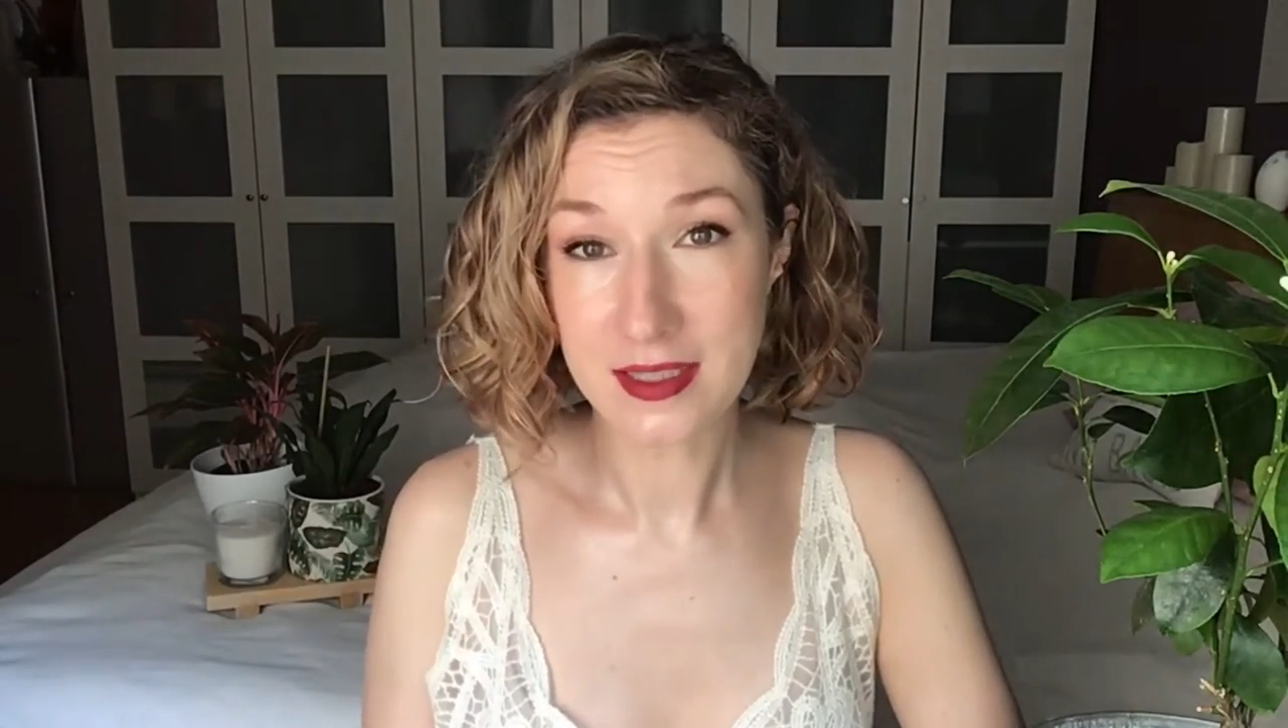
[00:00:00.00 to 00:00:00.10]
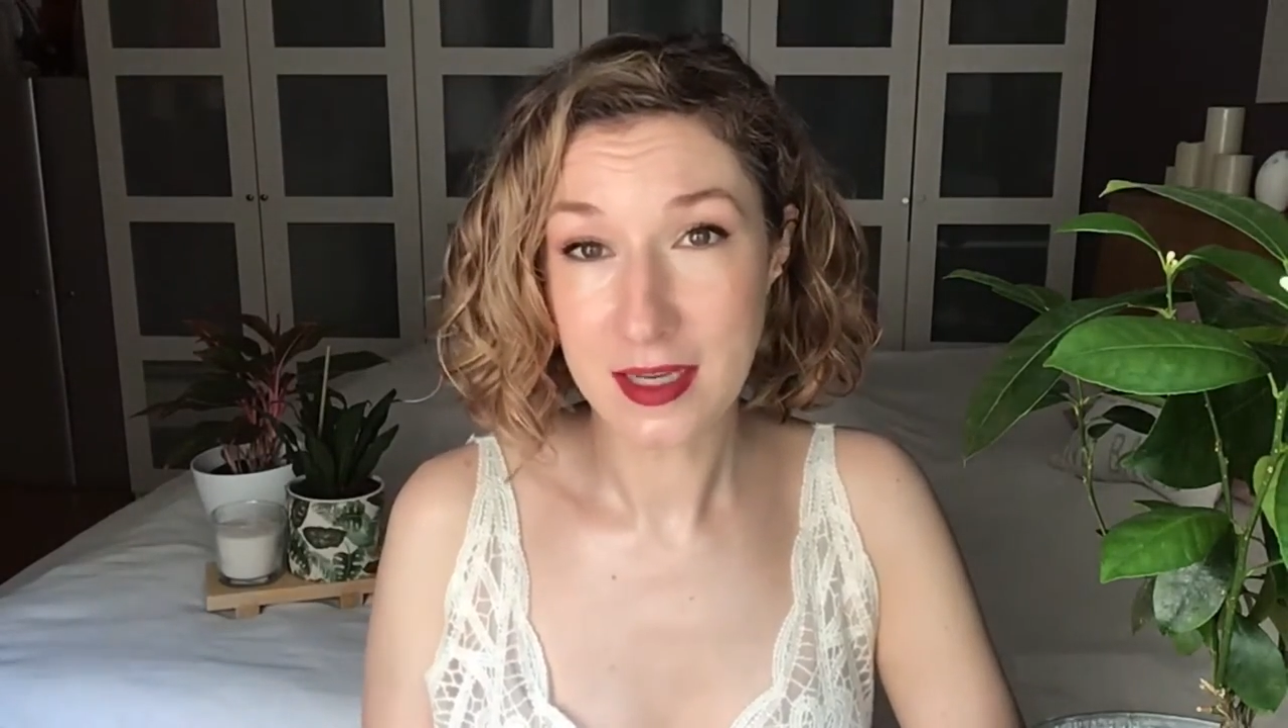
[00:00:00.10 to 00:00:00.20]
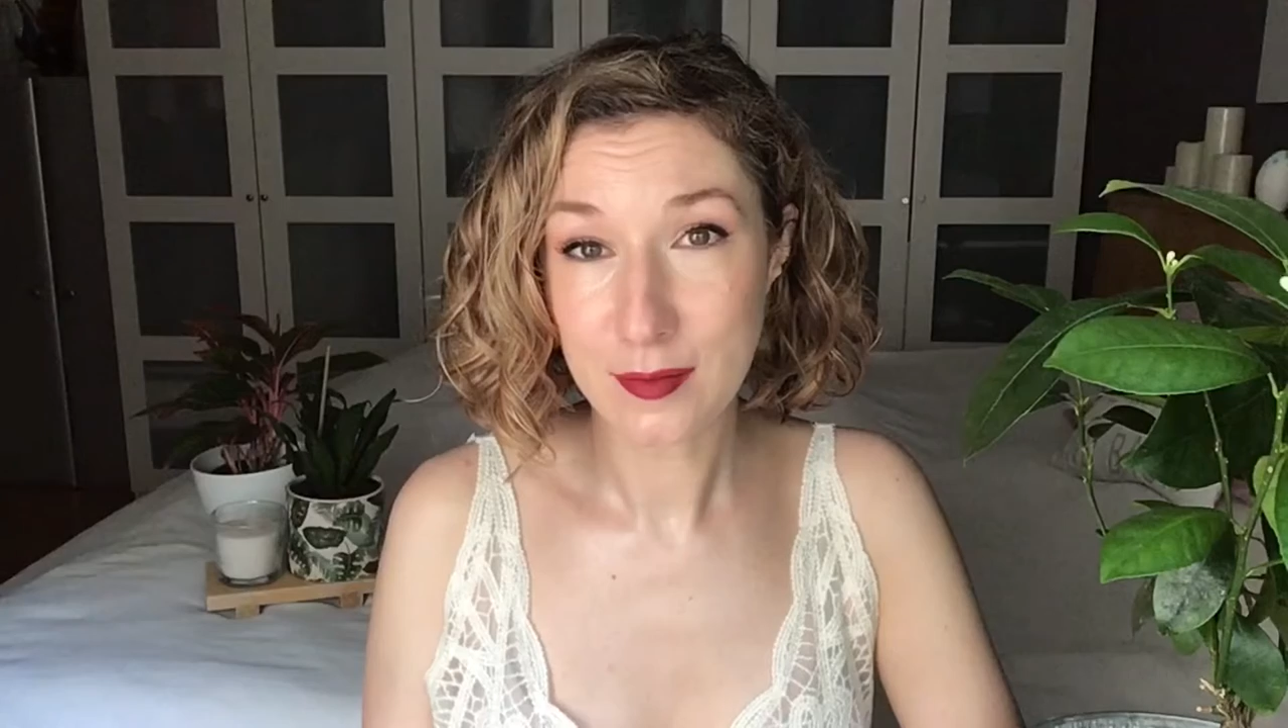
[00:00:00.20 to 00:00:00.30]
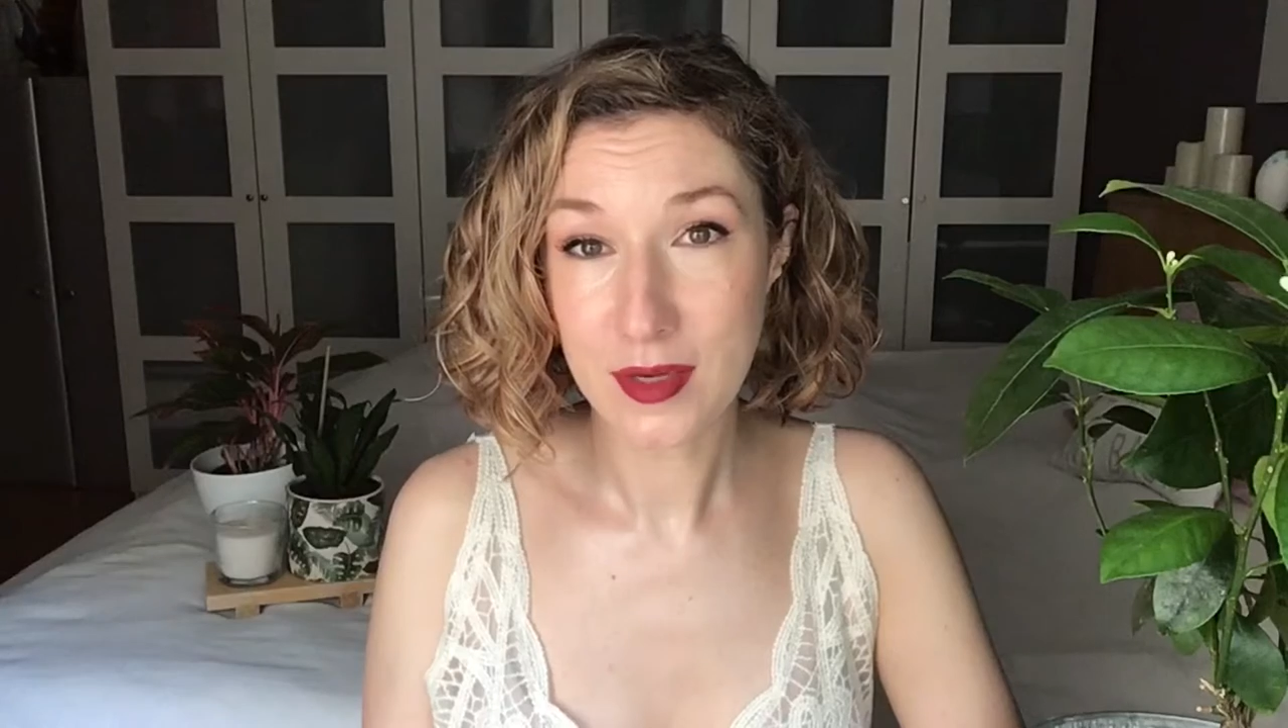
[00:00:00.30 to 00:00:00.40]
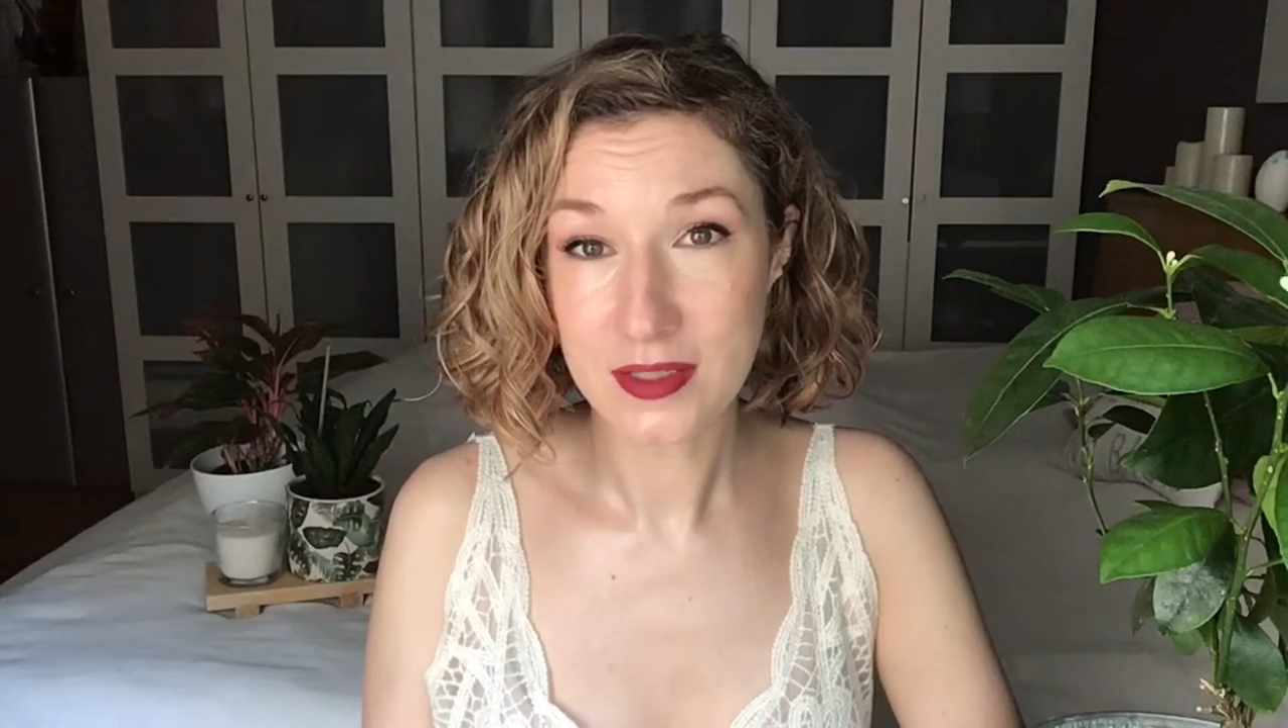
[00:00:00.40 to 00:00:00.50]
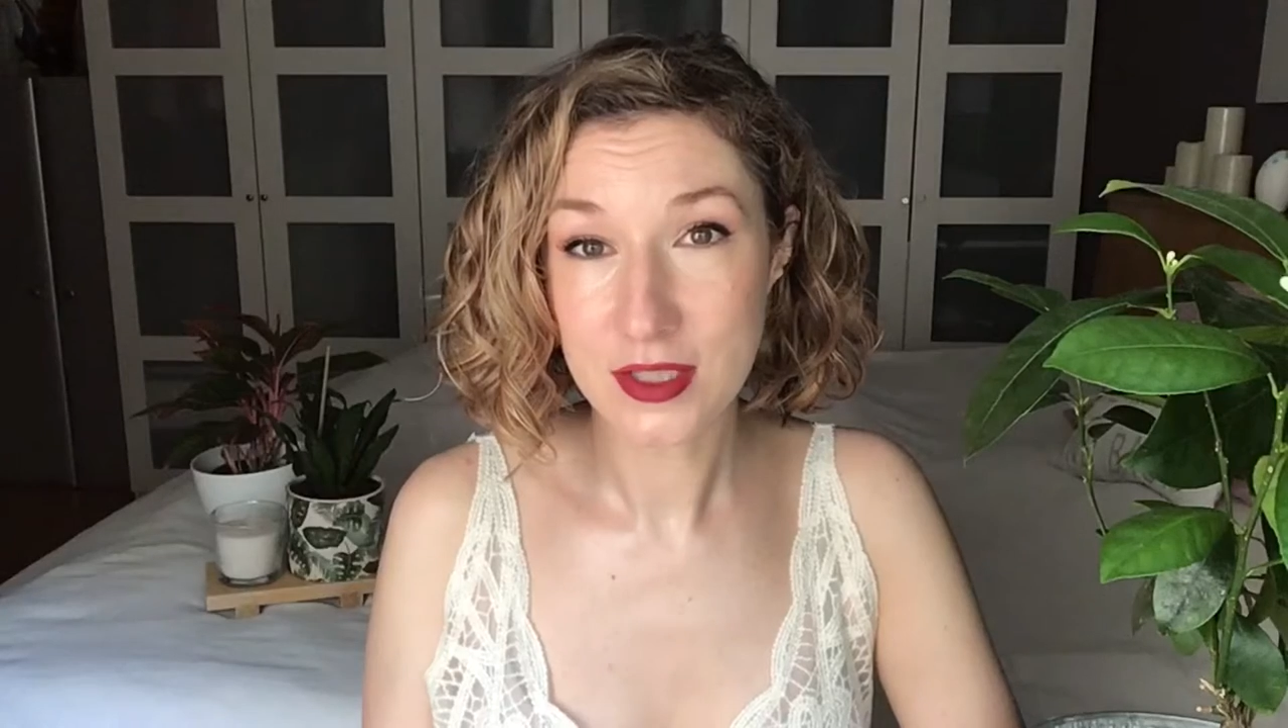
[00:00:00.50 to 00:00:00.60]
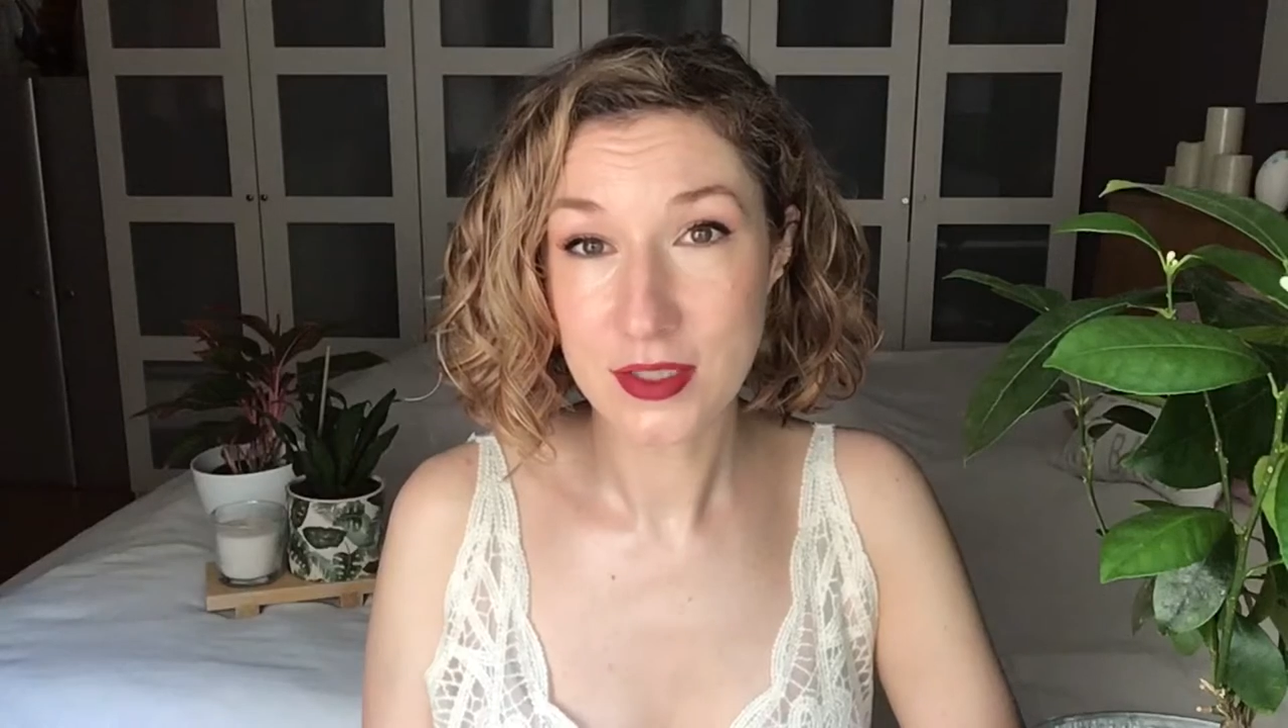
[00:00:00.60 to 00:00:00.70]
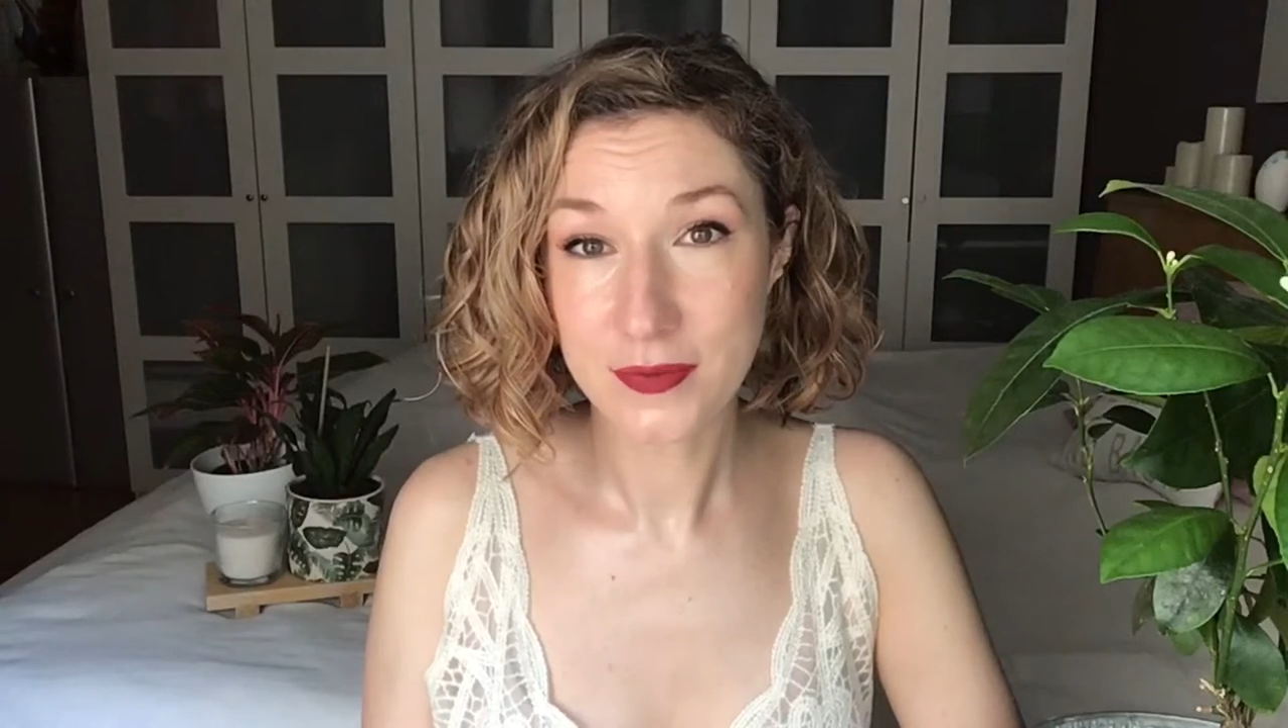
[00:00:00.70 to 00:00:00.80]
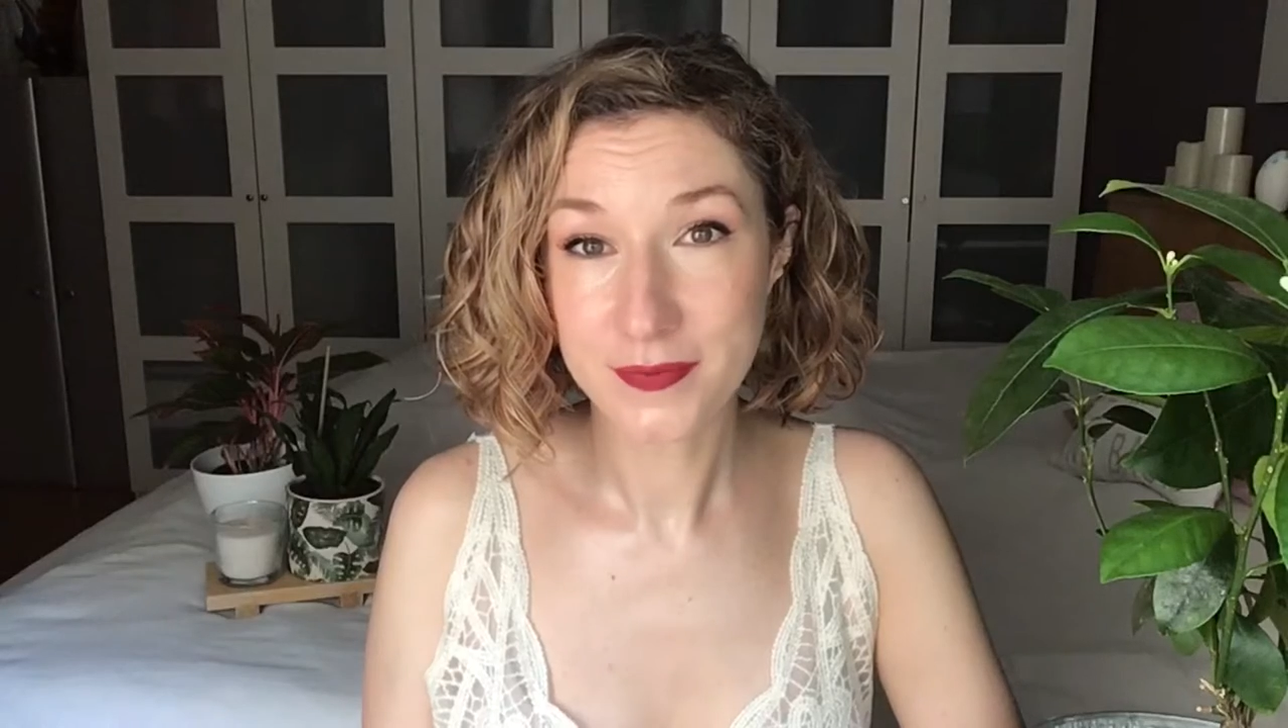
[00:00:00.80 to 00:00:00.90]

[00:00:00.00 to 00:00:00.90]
that much.